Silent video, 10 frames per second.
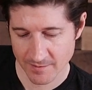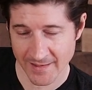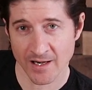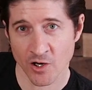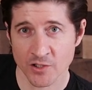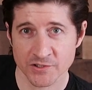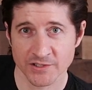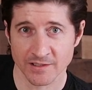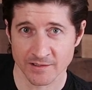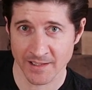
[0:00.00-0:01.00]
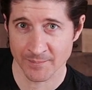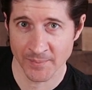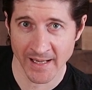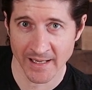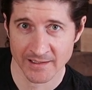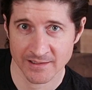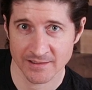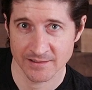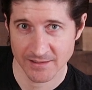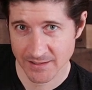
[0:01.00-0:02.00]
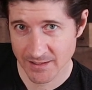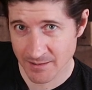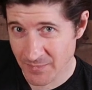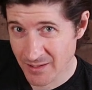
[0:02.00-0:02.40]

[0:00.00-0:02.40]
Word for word: That arching on that back can